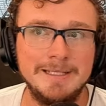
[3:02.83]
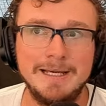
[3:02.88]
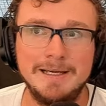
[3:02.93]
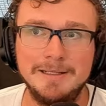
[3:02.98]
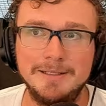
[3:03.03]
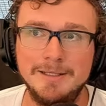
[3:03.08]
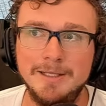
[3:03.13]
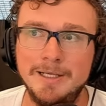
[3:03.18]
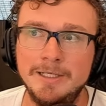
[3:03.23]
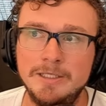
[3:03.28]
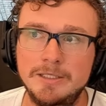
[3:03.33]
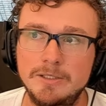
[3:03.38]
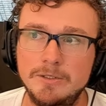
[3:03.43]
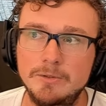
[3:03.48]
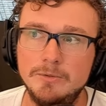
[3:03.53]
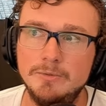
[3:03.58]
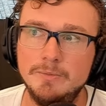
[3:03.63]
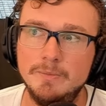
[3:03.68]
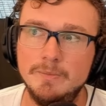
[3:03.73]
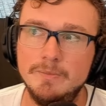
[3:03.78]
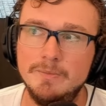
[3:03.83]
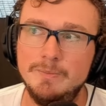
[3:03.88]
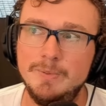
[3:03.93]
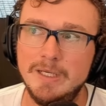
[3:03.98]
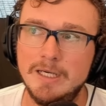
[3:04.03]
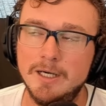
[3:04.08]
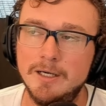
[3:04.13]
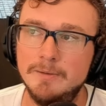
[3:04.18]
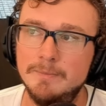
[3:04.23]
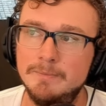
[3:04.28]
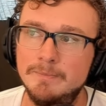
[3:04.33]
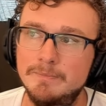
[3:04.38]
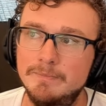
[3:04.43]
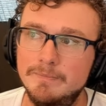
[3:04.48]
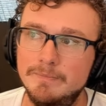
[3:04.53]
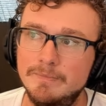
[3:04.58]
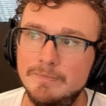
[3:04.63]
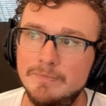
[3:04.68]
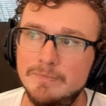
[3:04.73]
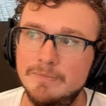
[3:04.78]
that, like, you become,
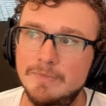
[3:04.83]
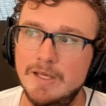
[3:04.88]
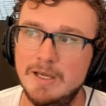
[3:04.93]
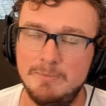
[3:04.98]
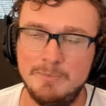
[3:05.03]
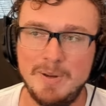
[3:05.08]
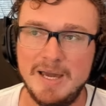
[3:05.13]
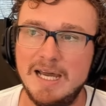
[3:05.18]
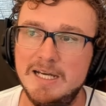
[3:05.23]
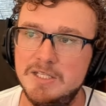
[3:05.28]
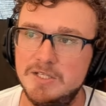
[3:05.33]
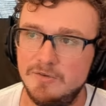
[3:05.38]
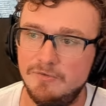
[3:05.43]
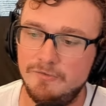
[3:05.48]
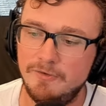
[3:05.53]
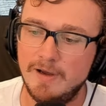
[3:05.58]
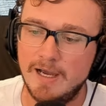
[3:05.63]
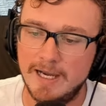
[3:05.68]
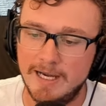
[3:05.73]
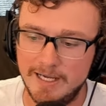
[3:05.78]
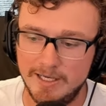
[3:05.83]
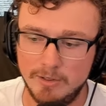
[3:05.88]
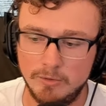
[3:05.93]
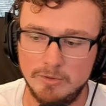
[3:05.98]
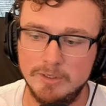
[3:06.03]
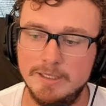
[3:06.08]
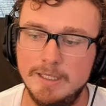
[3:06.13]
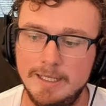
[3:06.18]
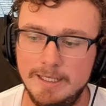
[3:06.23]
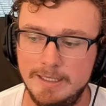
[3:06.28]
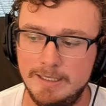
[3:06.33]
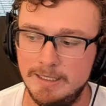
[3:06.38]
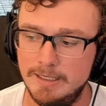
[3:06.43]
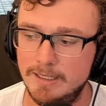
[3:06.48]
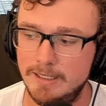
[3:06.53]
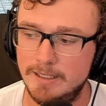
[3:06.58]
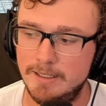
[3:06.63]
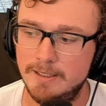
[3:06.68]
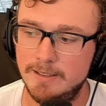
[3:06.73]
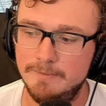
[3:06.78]
like, pacified or, like,
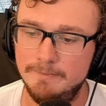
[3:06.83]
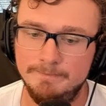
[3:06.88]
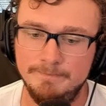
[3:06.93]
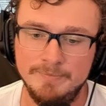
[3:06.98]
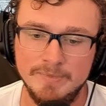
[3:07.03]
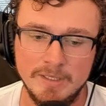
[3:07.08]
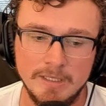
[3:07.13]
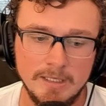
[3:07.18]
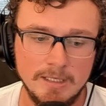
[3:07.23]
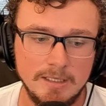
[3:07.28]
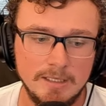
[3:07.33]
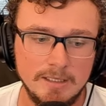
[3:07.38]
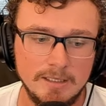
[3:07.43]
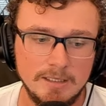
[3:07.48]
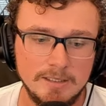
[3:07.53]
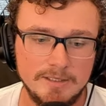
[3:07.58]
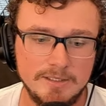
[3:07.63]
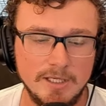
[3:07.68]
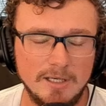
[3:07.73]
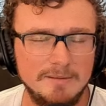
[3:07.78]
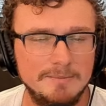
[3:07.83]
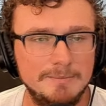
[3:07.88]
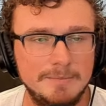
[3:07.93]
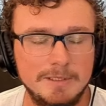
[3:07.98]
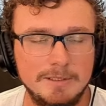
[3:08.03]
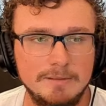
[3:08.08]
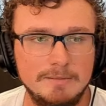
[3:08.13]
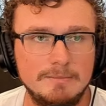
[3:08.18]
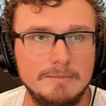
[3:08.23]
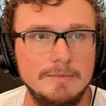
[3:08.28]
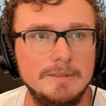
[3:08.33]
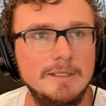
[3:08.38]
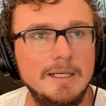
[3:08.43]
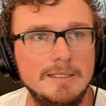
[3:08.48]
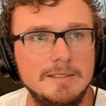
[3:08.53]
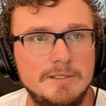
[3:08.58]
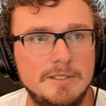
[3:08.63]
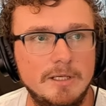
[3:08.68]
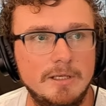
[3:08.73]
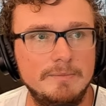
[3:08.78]
um, dumbed,
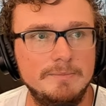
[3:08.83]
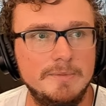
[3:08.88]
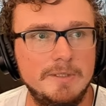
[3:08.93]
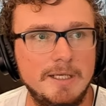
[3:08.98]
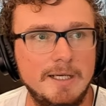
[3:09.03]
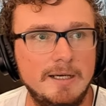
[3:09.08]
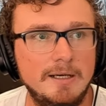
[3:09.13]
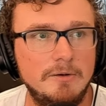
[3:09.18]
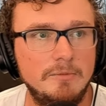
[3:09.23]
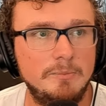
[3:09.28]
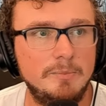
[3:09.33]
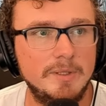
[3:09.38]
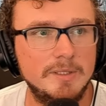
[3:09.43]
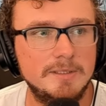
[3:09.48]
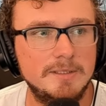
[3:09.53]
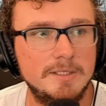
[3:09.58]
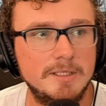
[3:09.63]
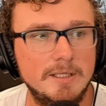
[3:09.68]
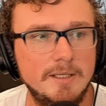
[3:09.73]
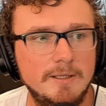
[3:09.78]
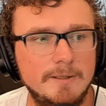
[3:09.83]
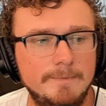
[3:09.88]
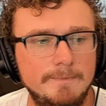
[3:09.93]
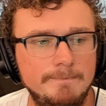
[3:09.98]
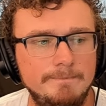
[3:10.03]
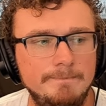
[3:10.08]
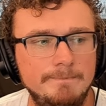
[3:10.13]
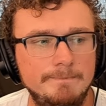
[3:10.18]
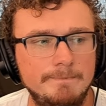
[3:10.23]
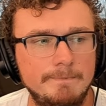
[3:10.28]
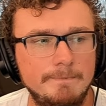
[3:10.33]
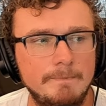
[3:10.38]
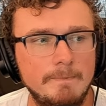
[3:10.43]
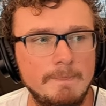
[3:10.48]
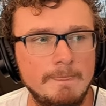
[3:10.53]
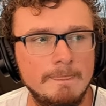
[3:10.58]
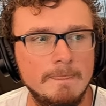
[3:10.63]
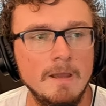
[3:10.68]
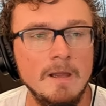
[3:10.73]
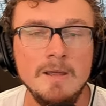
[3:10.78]
not dumbed down, but, um,
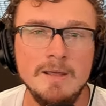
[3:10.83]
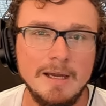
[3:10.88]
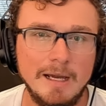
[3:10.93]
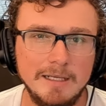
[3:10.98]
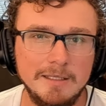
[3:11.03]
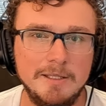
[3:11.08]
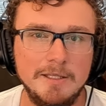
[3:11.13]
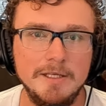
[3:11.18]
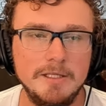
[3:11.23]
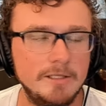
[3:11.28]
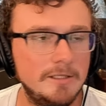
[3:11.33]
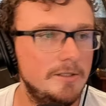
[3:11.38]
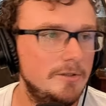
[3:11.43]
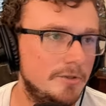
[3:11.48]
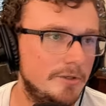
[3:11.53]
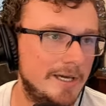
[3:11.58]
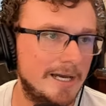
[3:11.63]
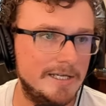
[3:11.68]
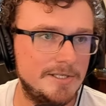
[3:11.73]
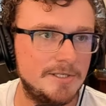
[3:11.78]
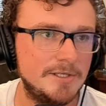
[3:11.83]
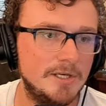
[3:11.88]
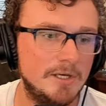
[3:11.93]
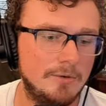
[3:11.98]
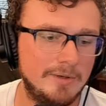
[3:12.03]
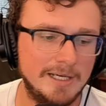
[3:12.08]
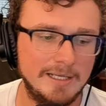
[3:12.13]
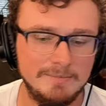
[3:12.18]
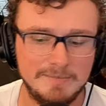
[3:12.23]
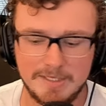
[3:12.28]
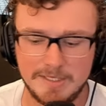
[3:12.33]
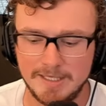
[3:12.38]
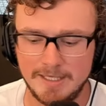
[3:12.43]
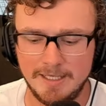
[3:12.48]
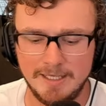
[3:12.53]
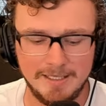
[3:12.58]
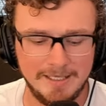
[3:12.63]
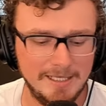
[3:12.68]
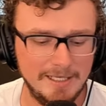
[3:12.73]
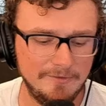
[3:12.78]
I think you guys know what I'm
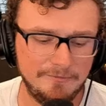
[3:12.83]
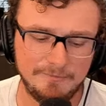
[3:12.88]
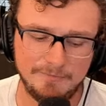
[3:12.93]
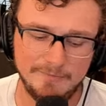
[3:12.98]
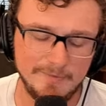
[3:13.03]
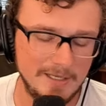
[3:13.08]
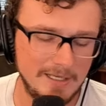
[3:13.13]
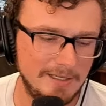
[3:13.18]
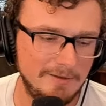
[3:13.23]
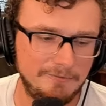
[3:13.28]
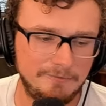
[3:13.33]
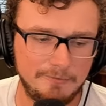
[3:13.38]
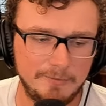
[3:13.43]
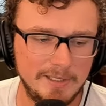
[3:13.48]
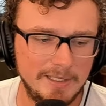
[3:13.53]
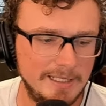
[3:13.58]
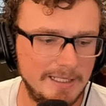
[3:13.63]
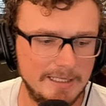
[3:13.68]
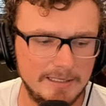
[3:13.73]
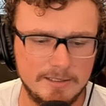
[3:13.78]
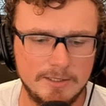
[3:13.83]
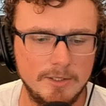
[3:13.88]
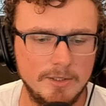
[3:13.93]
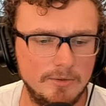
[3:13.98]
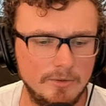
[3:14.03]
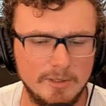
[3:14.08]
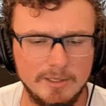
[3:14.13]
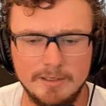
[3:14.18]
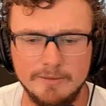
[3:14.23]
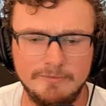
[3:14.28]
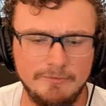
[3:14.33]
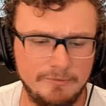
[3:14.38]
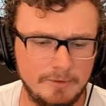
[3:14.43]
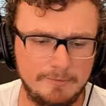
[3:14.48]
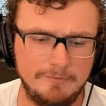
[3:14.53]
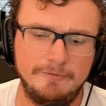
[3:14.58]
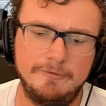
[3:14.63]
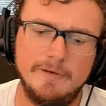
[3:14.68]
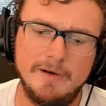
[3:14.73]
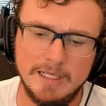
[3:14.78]
saying. If if we need to, I'll
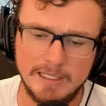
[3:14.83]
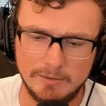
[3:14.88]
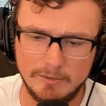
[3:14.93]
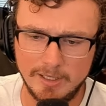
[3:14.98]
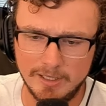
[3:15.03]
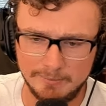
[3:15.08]
follow